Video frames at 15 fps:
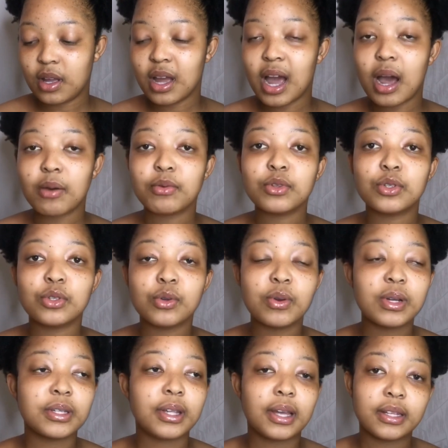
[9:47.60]
I was so
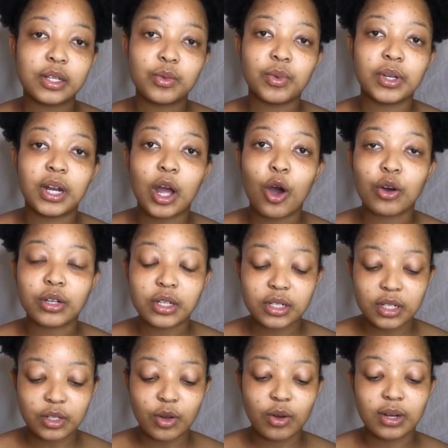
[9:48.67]
excited when I ordered
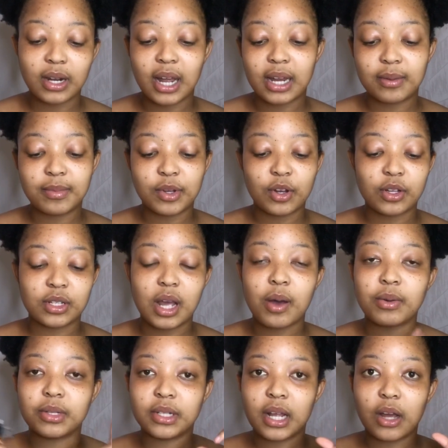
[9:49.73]
it online because I
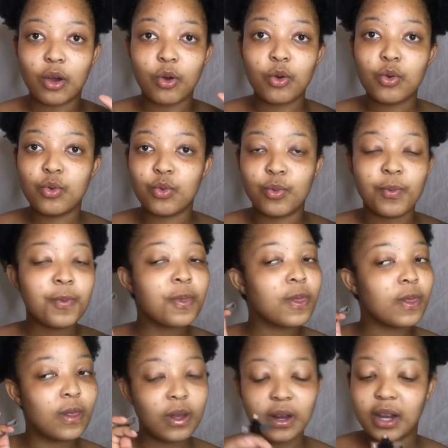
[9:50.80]
was like, ooh,
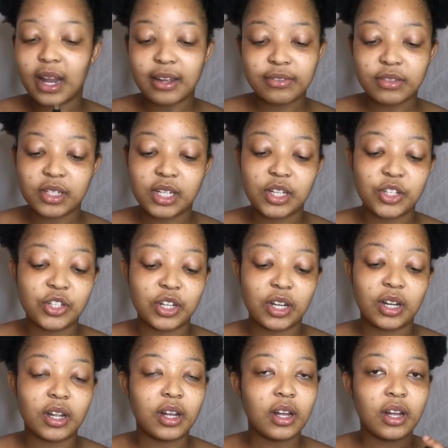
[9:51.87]

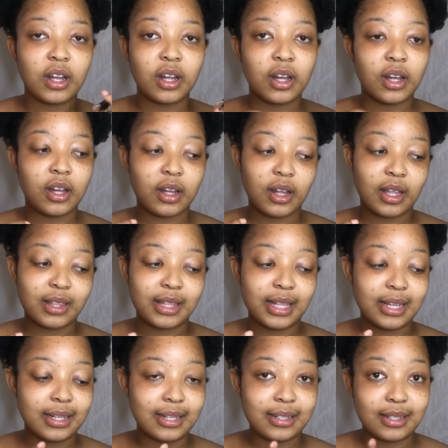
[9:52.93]
life-changing, and
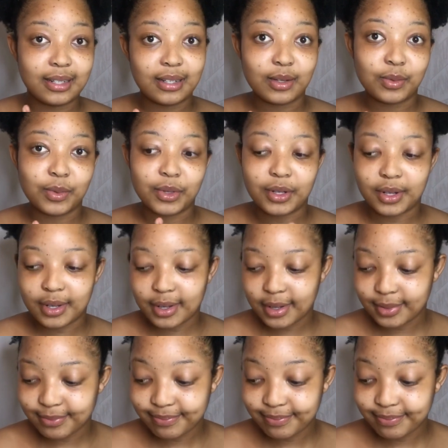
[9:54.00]
then it didn't work.